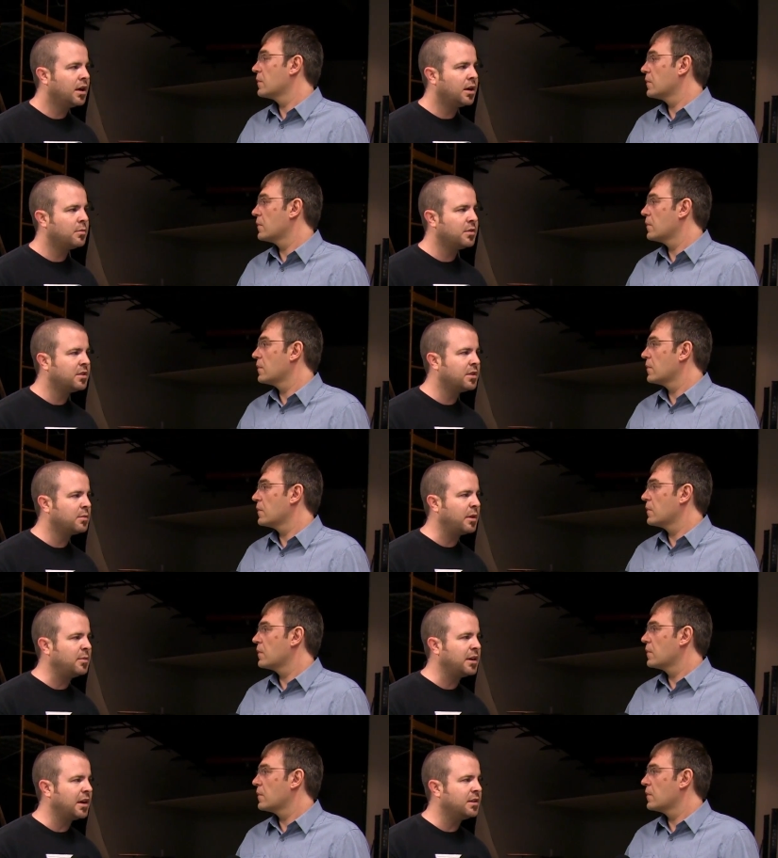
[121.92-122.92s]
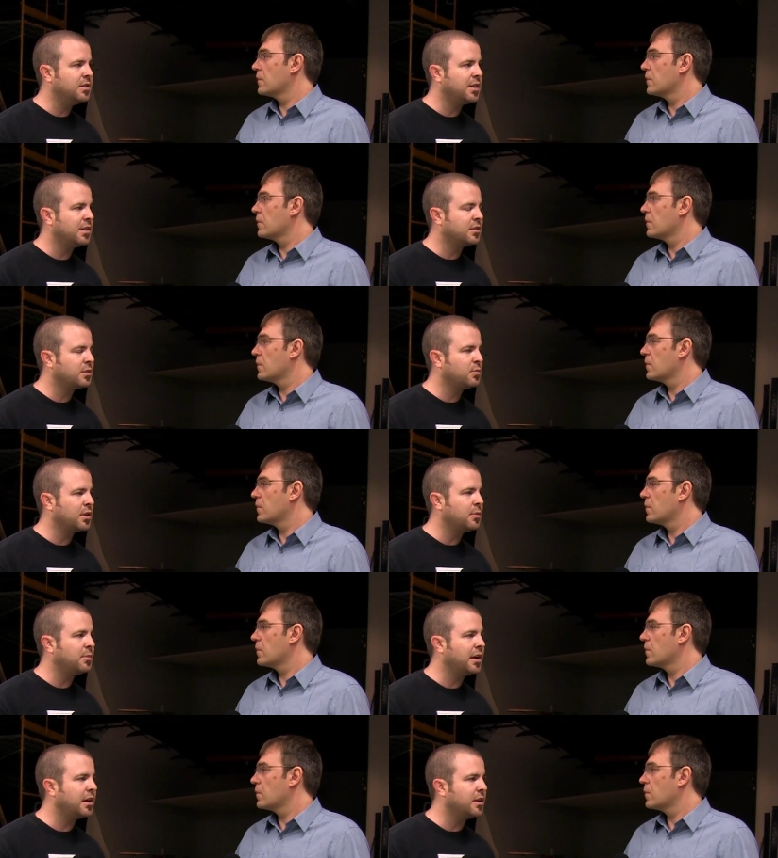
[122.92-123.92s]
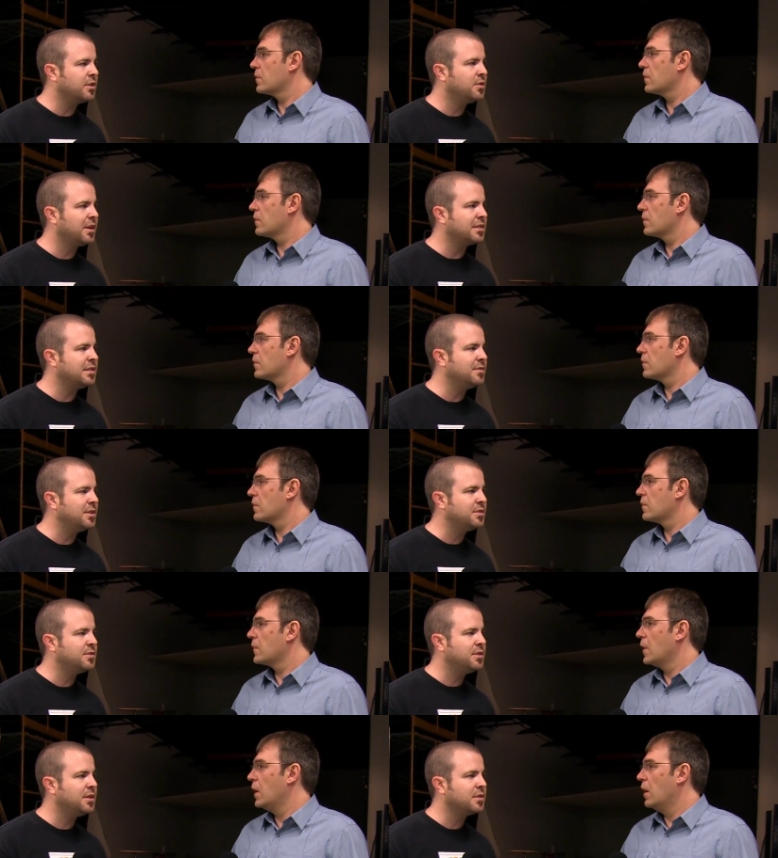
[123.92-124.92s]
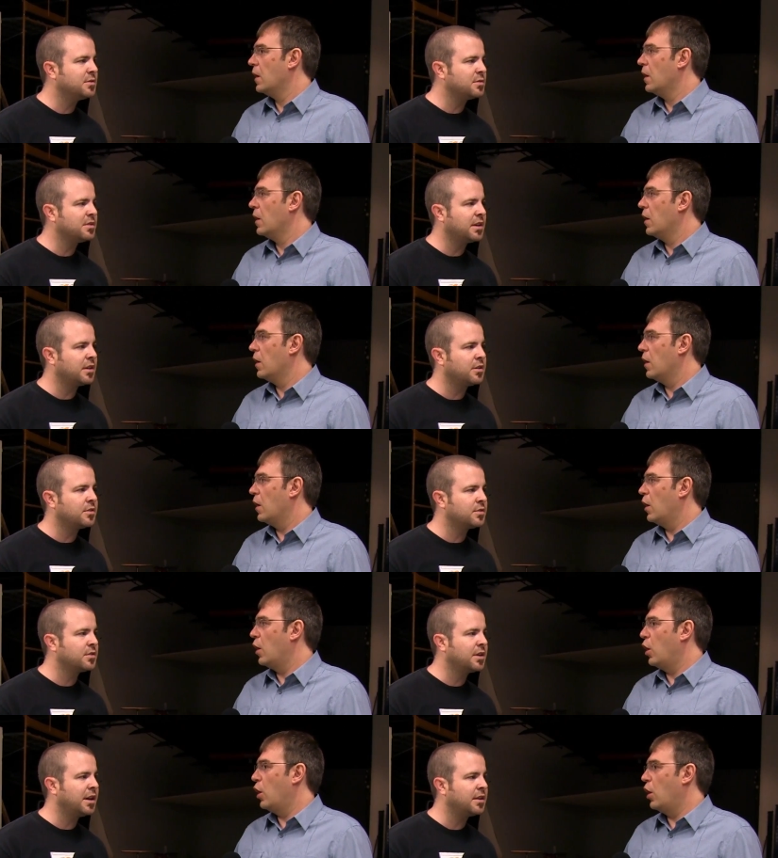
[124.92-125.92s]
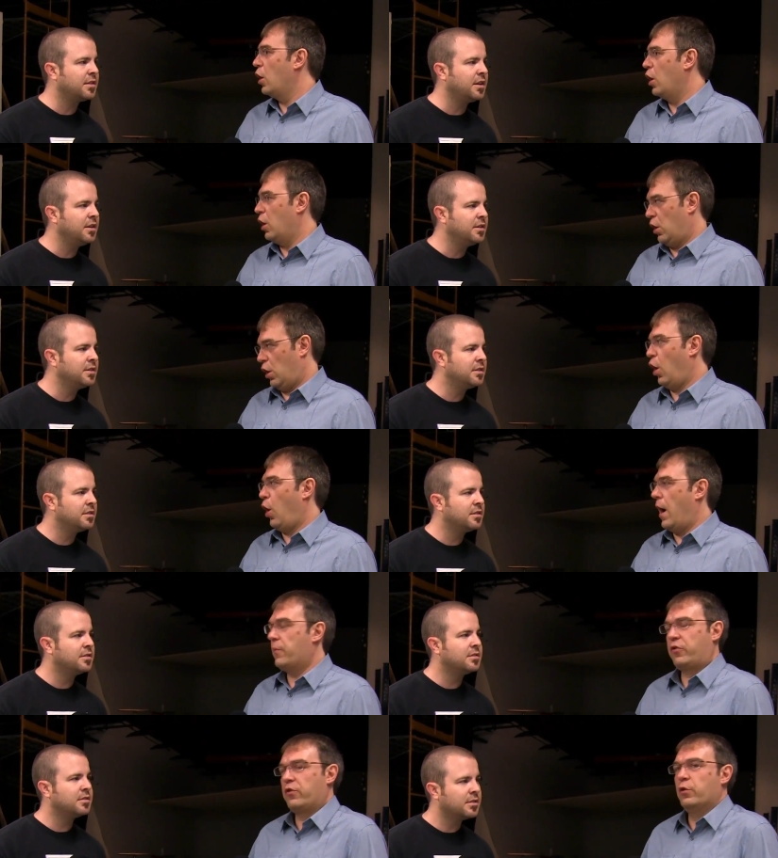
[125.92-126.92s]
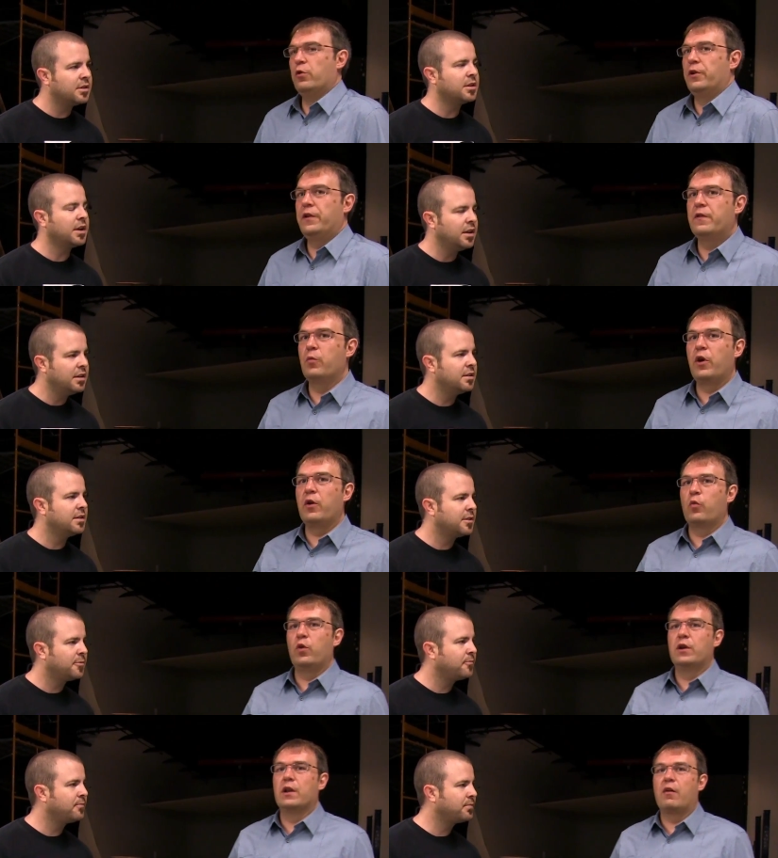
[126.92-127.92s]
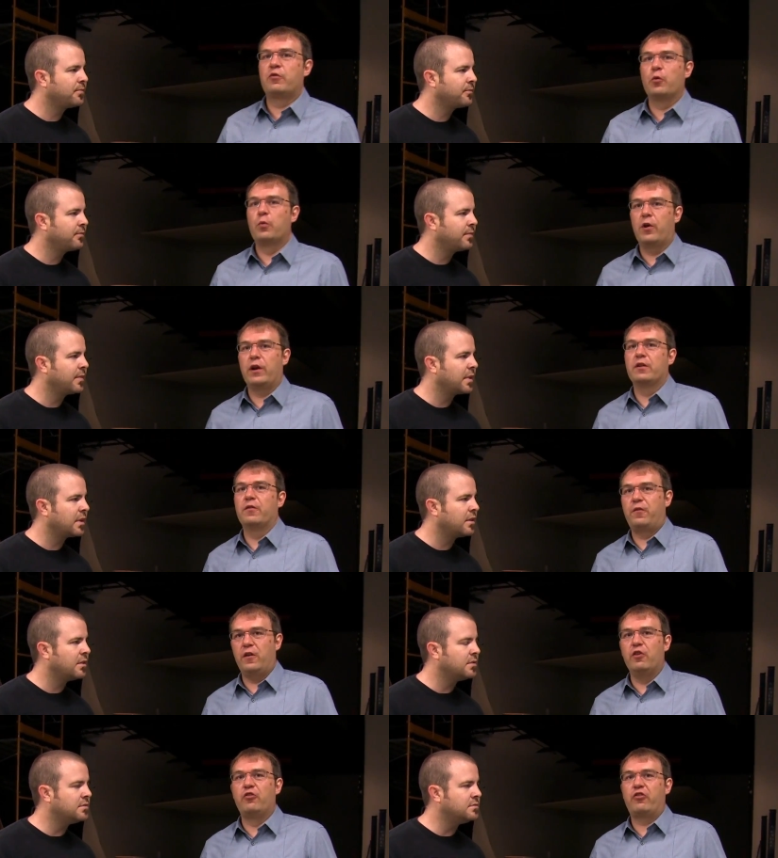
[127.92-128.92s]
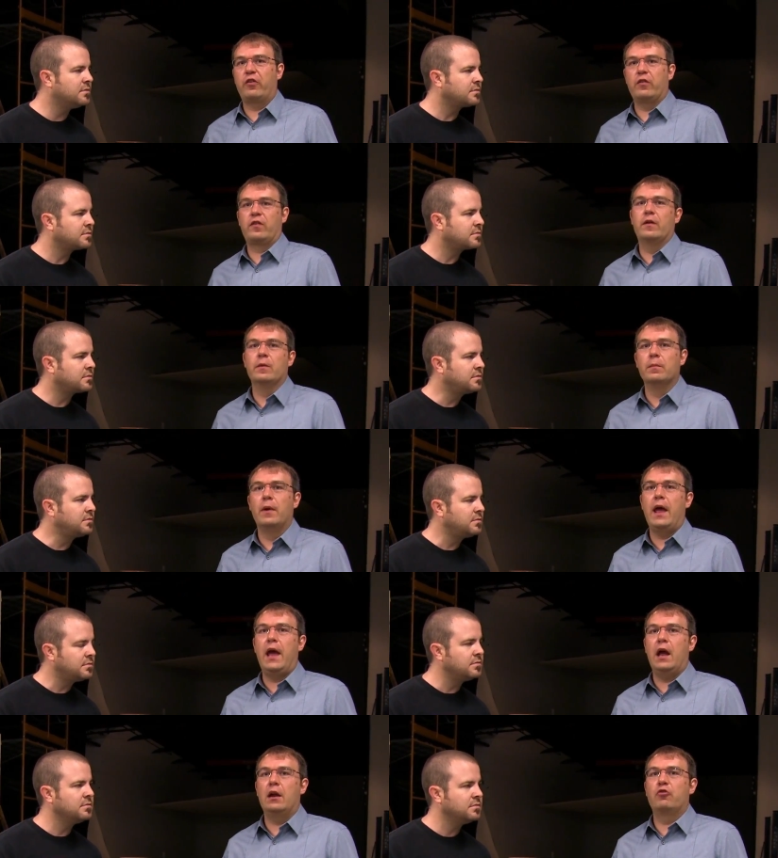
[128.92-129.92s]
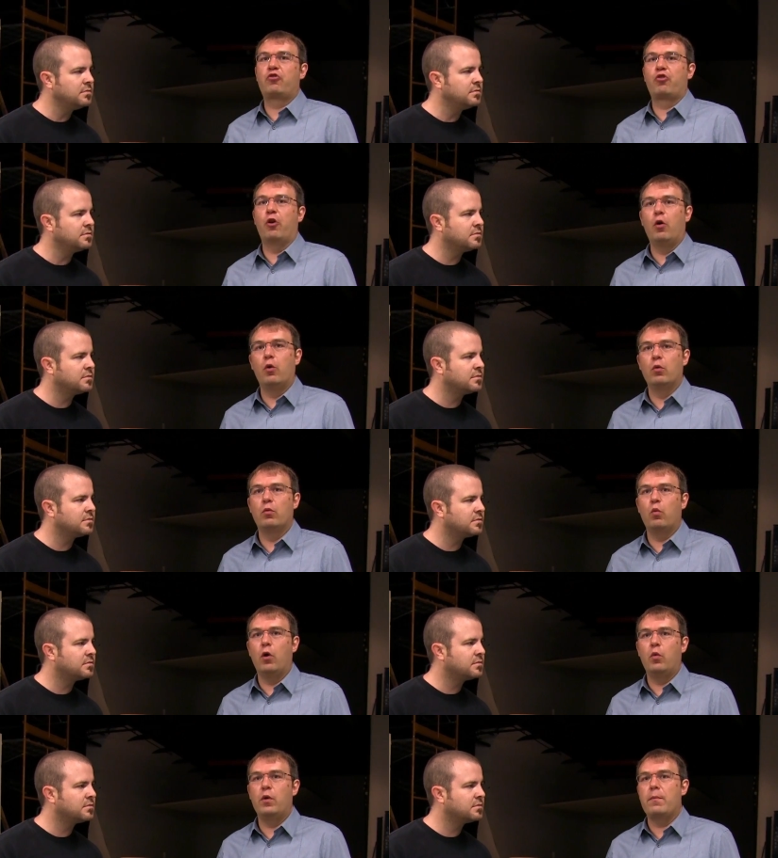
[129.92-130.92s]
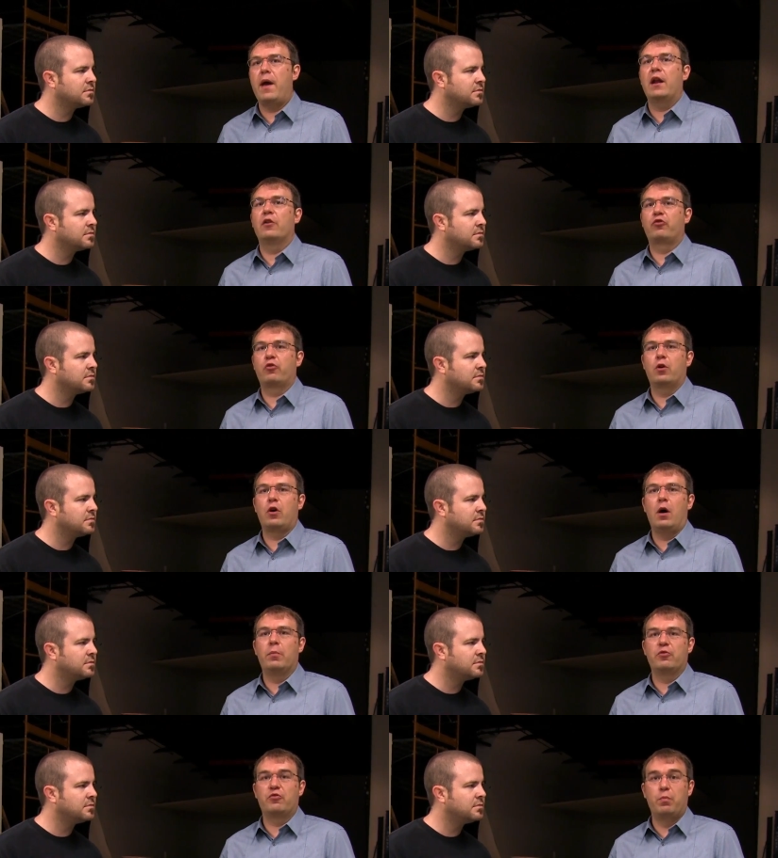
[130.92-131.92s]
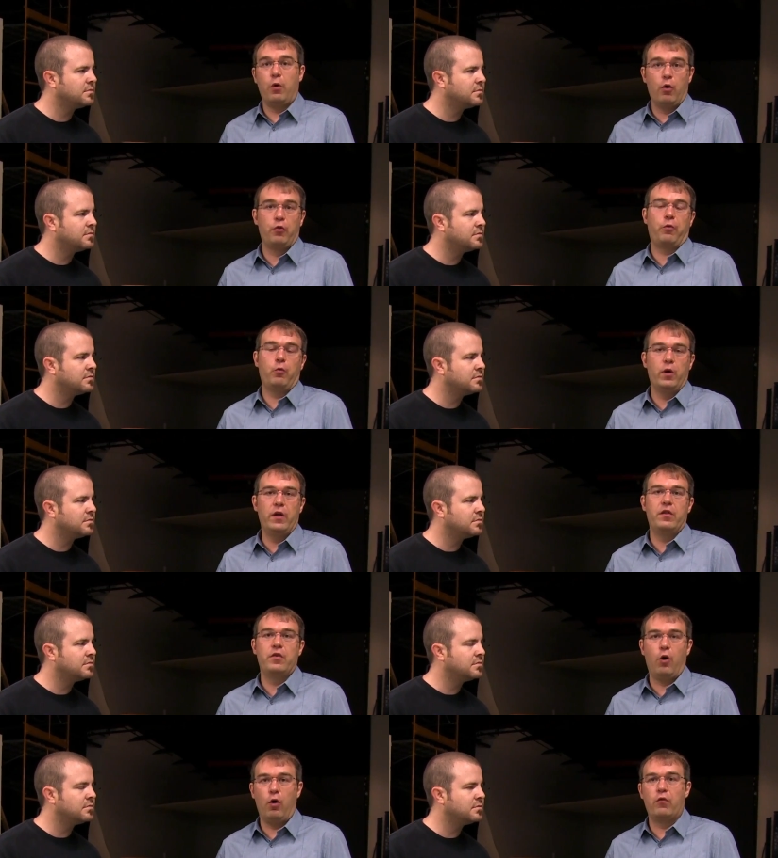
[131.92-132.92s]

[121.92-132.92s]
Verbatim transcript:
Speaker 1: um, do you think maybe you, guys could bring it by our Newegg TV studios? We'll take a closer look at it there. Oh, absolutely. Okay.
Speaker 2: We, we'd love to bring the finished system and show what we managed to accomplish both with